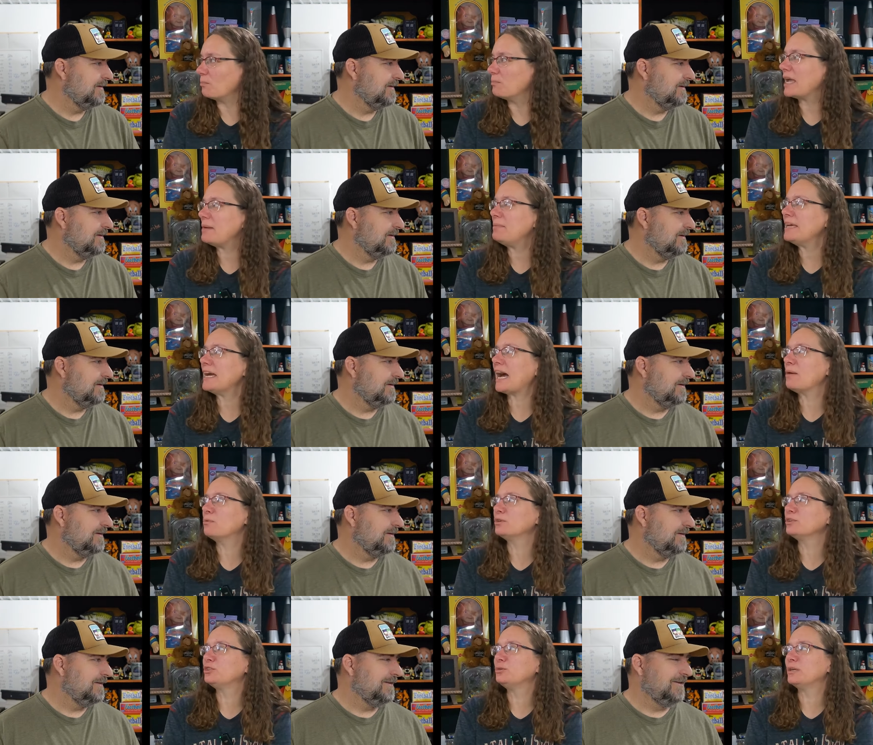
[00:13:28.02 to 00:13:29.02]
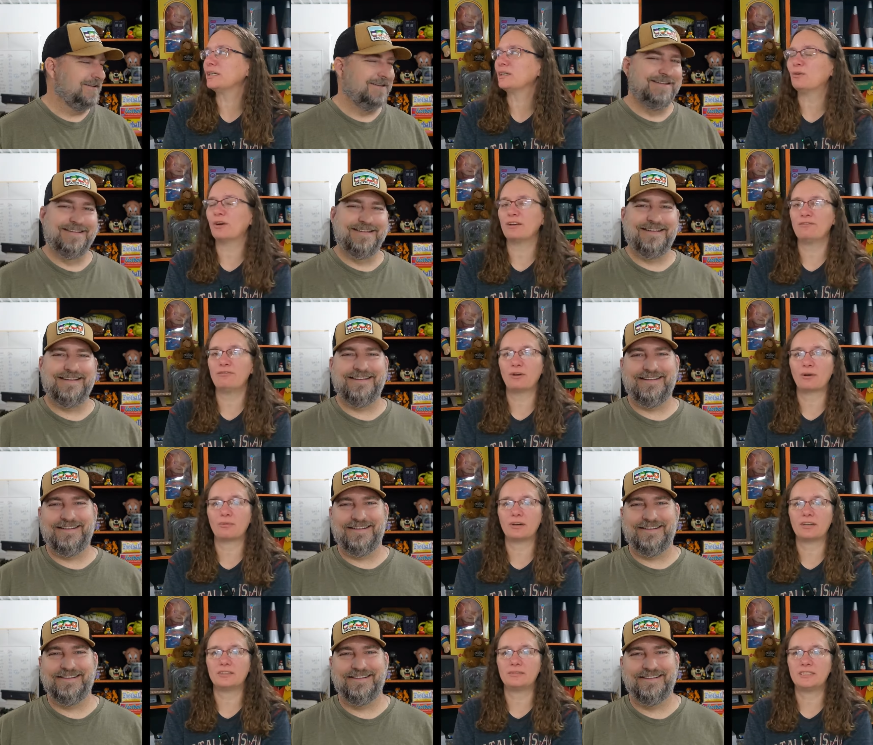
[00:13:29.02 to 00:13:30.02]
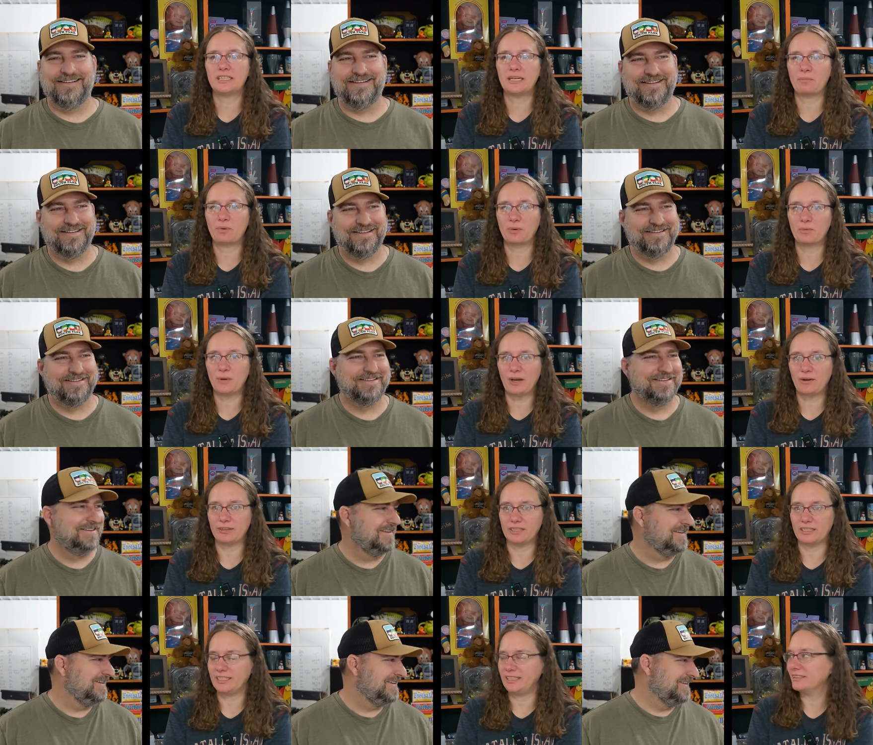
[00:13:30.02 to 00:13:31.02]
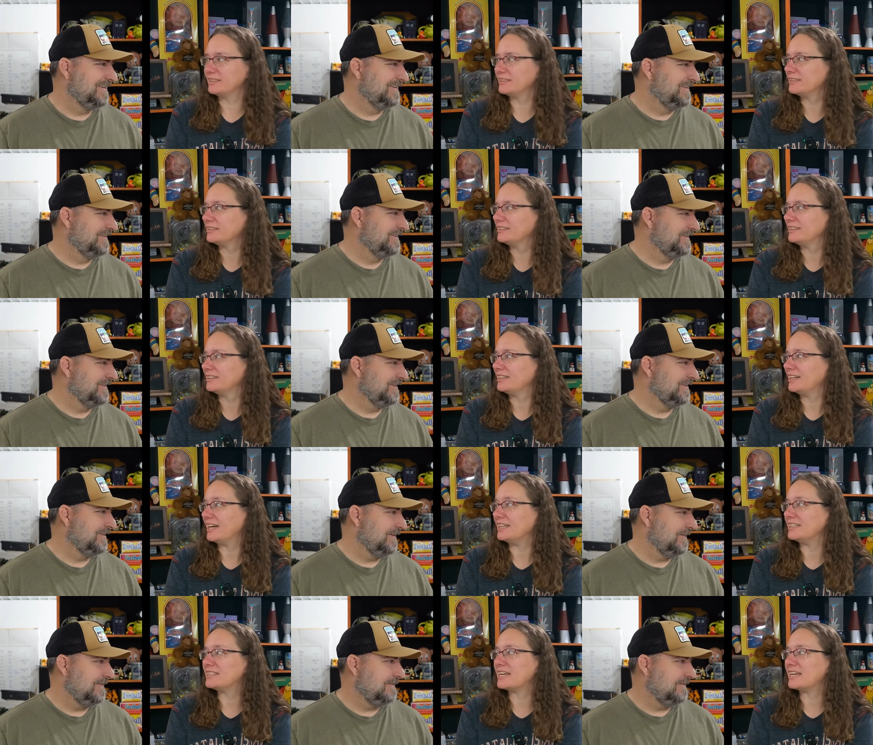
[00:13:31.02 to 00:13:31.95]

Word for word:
Speaker 1: Maybe I will do it going forward temporarily and